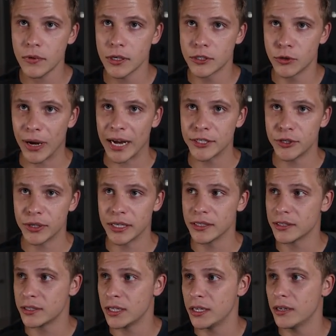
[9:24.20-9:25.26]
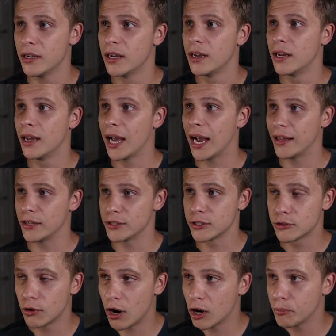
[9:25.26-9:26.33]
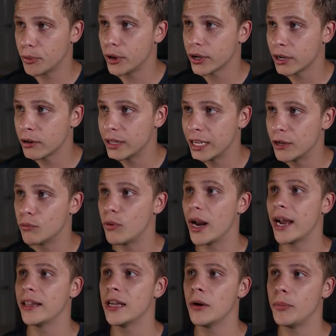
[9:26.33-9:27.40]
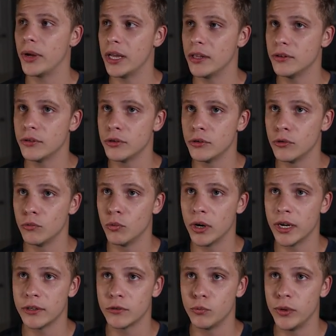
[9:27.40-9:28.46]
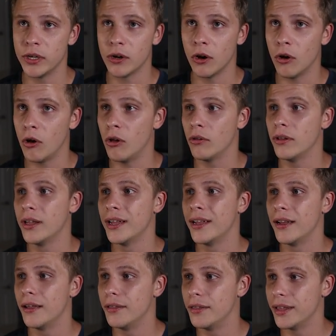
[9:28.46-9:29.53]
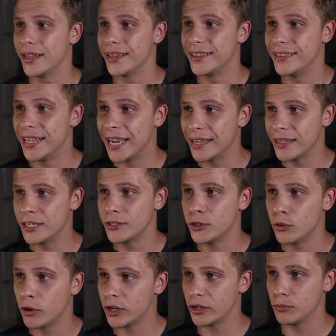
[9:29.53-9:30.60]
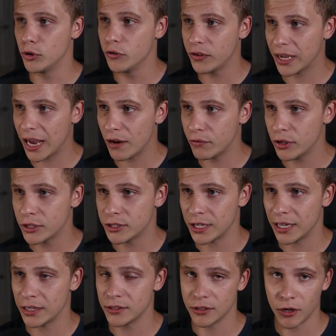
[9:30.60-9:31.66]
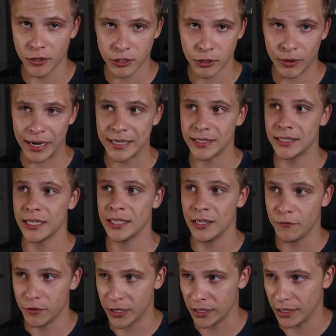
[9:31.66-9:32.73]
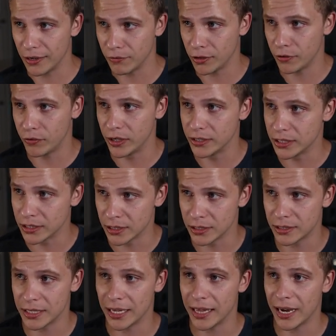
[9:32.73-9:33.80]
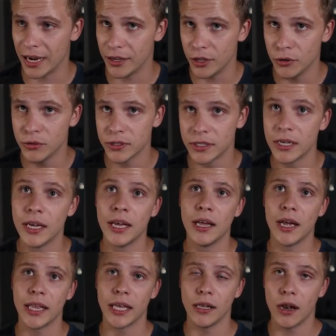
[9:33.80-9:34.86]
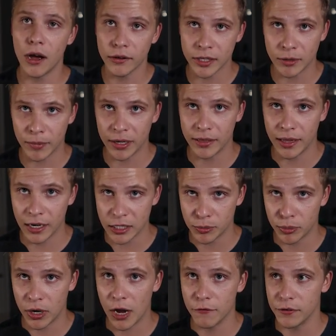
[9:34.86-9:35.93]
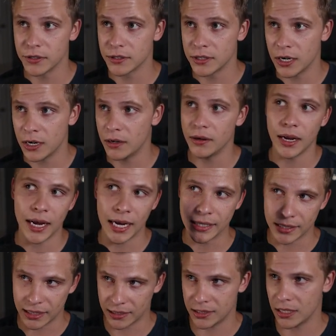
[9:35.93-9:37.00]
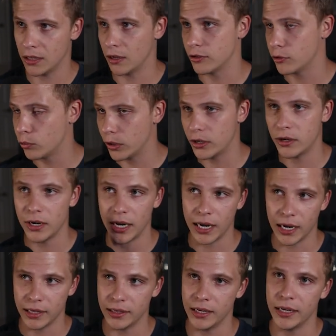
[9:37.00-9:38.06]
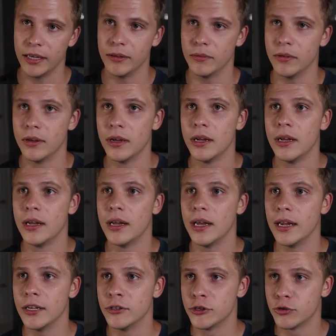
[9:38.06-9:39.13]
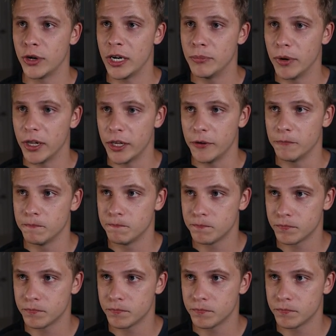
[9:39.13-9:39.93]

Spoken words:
So as you can see, had a strong breakout. It ran up into what we call the daily 200 moving average. That is also a significant level of resistance that I use. And I locked in my next profits there, as I said on Twitter and in TradeBuddy.